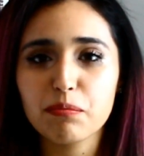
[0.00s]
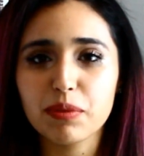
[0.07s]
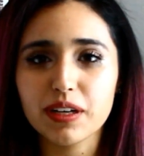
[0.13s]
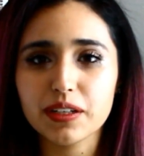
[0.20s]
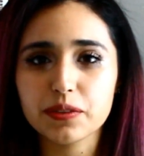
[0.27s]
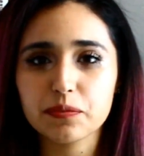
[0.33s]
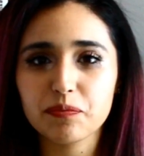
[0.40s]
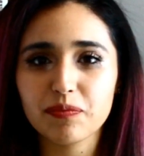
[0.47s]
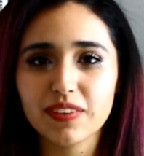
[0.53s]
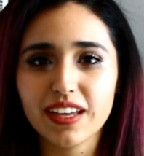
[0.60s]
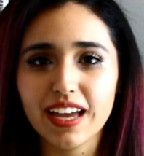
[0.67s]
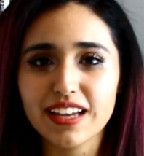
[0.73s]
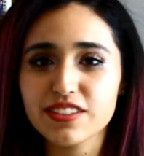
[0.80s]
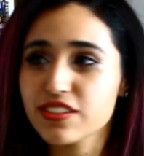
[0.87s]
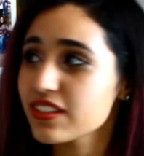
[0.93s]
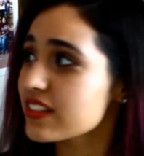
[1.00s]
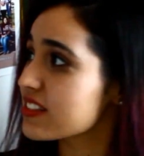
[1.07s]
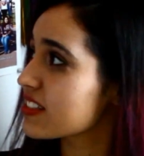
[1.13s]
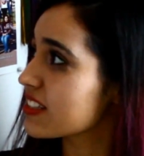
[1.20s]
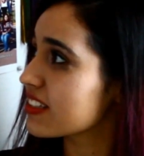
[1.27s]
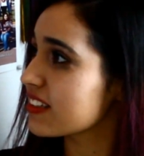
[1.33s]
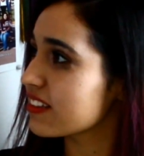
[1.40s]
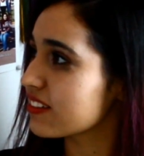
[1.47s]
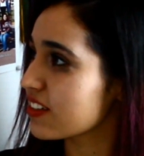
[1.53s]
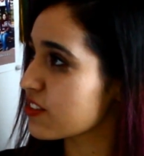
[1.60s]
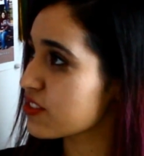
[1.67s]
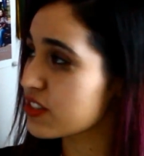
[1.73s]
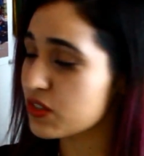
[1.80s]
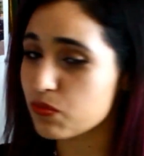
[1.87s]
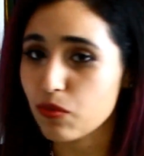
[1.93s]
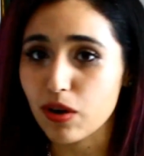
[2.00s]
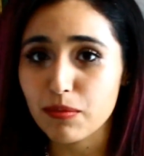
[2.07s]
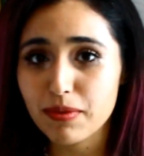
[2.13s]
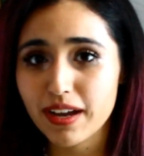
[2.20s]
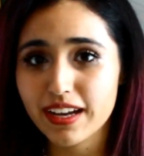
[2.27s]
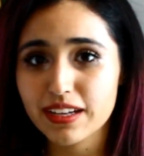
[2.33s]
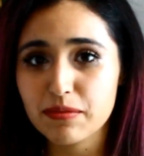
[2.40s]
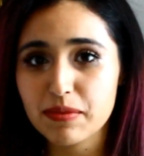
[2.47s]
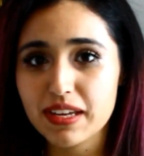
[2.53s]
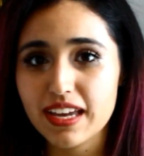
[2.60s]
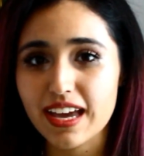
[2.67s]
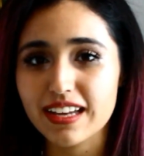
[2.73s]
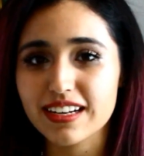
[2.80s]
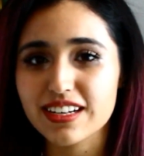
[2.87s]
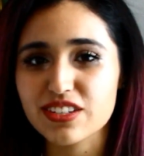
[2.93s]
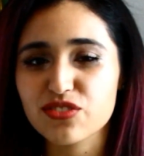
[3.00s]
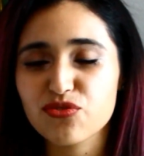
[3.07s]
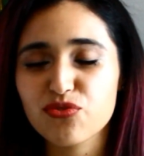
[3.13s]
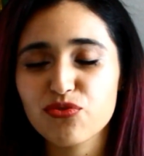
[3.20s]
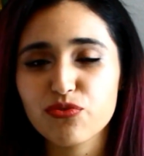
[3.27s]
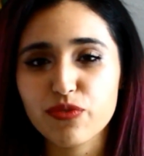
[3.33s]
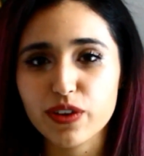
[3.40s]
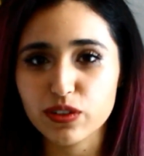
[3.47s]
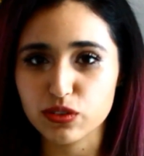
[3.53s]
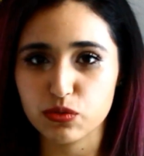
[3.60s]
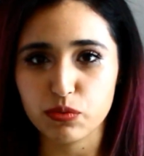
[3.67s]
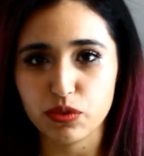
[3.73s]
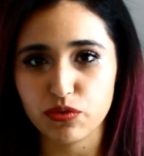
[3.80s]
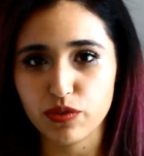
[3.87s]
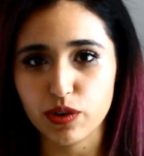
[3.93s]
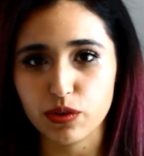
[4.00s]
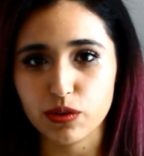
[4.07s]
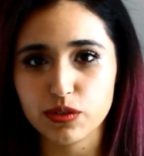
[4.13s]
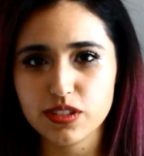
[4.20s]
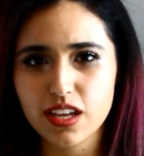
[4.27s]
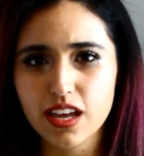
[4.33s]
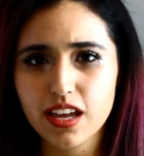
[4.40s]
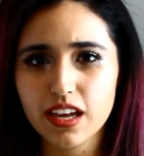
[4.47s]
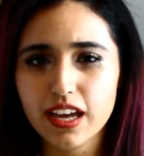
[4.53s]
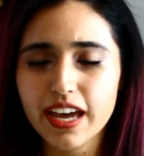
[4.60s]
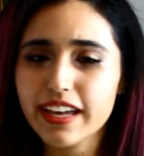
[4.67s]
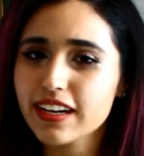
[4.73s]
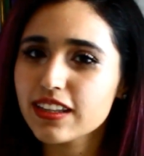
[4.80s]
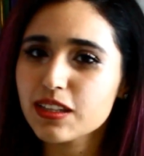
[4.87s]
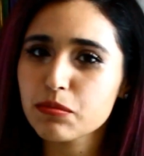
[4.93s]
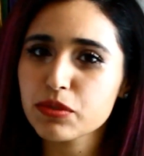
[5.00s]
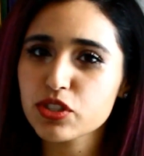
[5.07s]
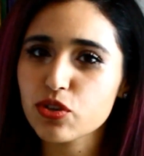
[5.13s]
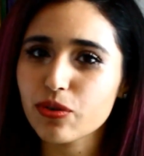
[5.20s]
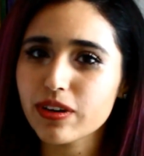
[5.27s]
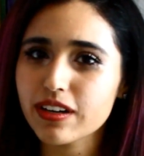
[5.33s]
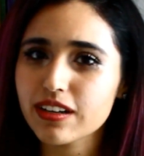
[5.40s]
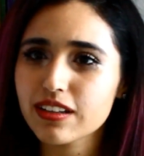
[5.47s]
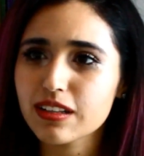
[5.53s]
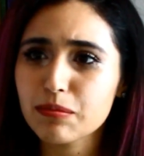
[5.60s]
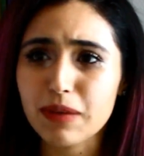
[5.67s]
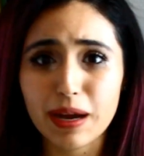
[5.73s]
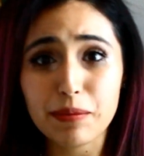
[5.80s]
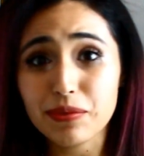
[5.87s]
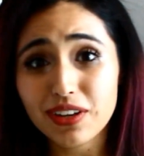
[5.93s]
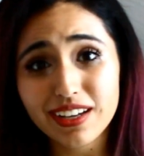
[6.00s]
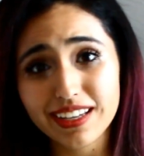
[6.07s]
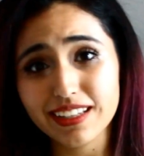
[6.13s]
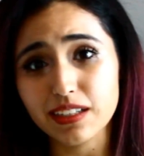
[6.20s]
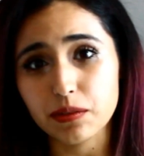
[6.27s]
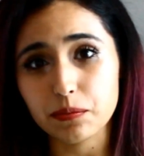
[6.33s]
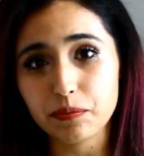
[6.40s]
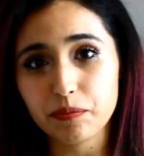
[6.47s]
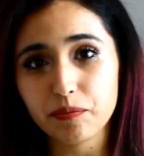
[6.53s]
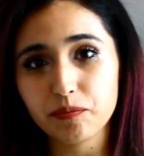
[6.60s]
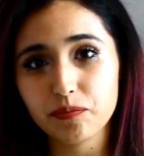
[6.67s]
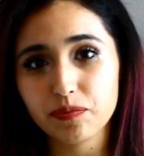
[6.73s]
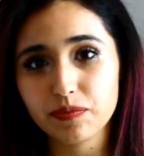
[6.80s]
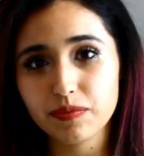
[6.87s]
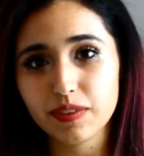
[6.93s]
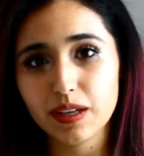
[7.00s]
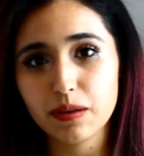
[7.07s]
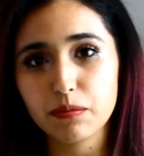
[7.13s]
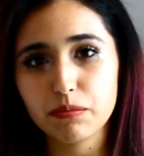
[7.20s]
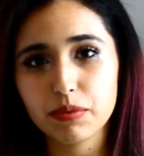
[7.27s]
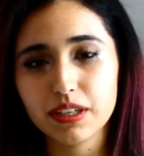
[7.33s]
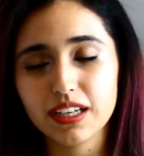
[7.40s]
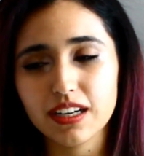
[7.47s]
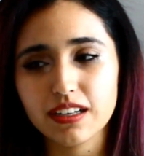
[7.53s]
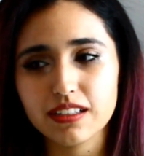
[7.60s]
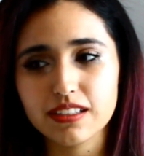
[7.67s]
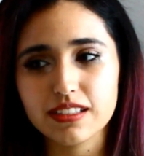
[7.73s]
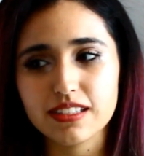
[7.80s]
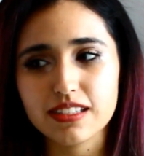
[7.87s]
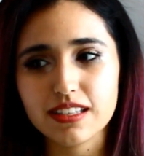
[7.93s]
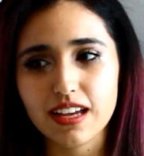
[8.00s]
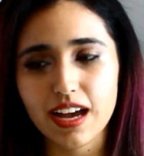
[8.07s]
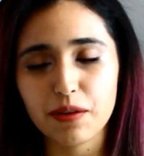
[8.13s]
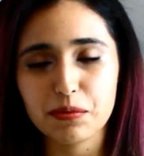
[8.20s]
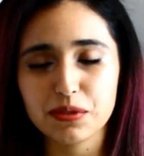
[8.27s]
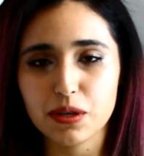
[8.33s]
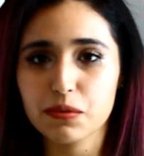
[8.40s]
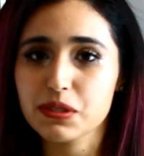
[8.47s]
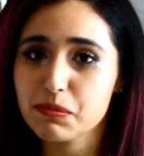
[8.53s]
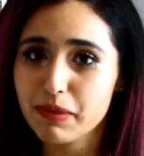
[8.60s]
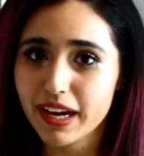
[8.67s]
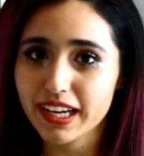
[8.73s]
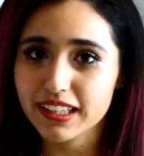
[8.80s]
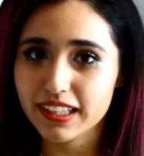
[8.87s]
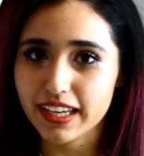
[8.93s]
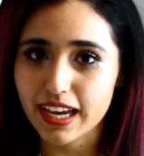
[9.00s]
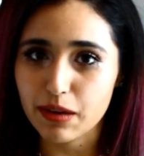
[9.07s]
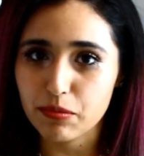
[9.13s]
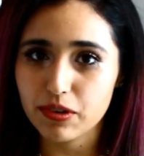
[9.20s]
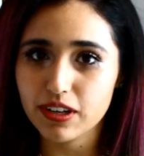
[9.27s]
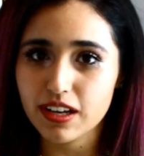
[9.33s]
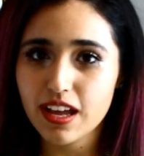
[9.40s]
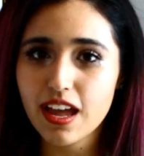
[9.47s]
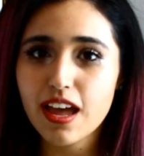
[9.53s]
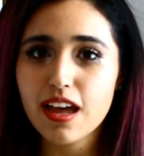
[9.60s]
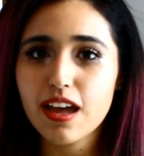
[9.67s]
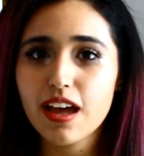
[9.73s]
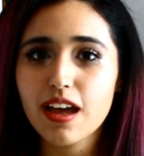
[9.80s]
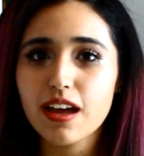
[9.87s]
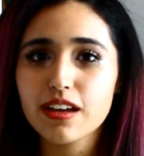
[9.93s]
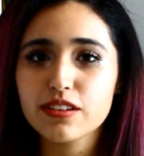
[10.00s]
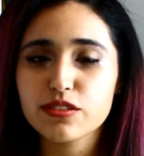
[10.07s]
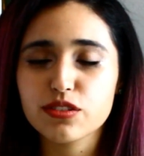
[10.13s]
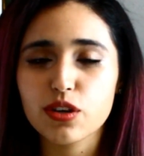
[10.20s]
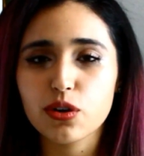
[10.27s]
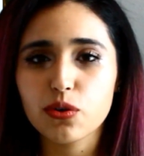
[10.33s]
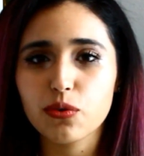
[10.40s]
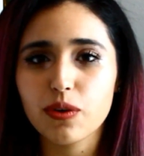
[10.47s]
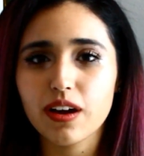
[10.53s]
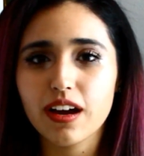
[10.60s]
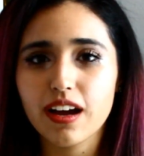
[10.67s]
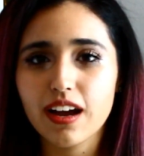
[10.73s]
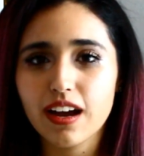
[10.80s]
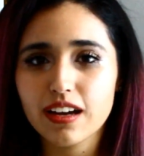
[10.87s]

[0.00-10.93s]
But as you can see, there's this wall behind me, and it is filled with photos. And in the majority of them, I'm not in them because I was always behind the camera. So